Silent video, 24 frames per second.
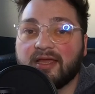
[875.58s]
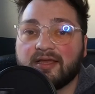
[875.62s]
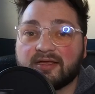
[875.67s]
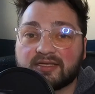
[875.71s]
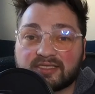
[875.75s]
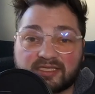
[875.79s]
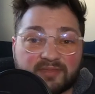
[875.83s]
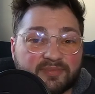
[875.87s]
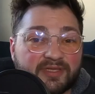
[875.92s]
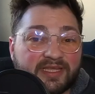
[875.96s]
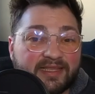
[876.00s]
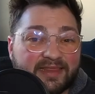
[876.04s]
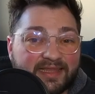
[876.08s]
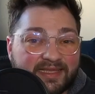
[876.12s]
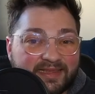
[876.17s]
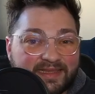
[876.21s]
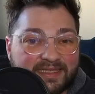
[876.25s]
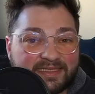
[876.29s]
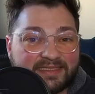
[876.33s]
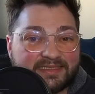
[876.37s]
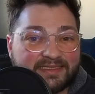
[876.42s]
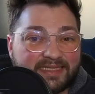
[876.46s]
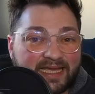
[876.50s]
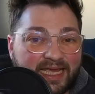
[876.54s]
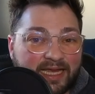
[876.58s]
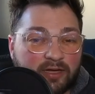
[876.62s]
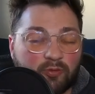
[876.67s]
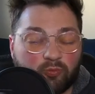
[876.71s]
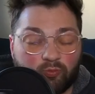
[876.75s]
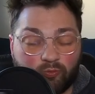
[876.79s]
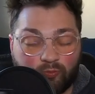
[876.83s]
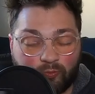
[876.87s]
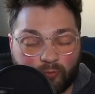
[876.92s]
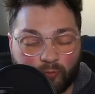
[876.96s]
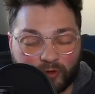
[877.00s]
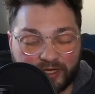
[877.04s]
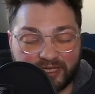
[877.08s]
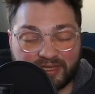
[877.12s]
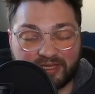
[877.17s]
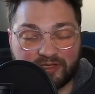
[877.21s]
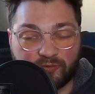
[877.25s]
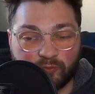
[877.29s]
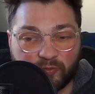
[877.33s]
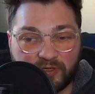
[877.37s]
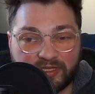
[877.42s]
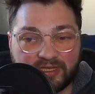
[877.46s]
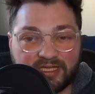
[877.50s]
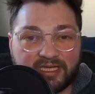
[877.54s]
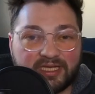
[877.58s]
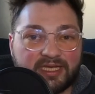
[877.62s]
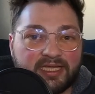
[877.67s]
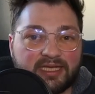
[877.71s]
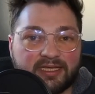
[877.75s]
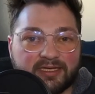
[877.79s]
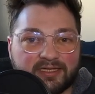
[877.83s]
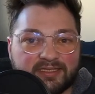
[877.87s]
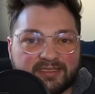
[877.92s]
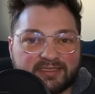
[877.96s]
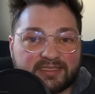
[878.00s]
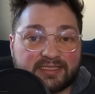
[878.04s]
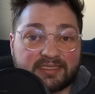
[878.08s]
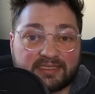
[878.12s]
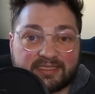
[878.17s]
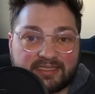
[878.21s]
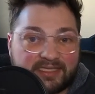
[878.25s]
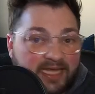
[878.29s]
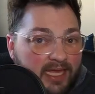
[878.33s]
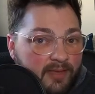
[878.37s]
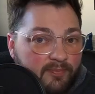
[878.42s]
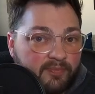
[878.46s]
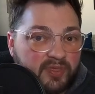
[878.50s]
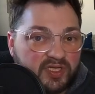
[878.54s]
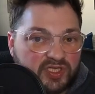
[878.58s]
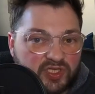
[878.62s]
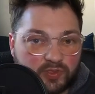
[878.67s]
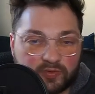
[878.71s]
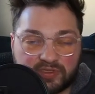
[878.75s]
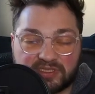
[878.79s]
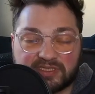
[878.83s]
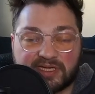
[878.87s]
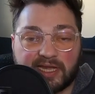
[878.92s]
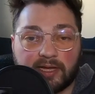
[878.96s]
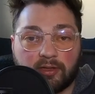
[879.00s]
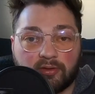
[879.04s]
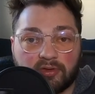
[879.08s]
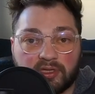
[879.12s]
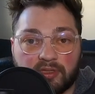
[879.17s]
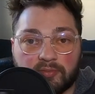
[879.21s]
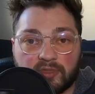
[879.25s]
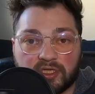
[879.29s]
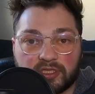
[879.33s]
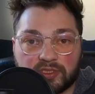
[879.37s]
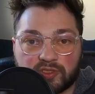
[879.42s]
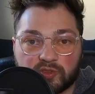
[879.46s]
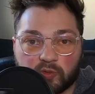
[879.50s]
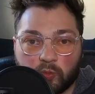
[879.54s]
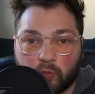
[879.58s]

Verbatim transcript: something that the deck really, really needed since Tempest was now limited to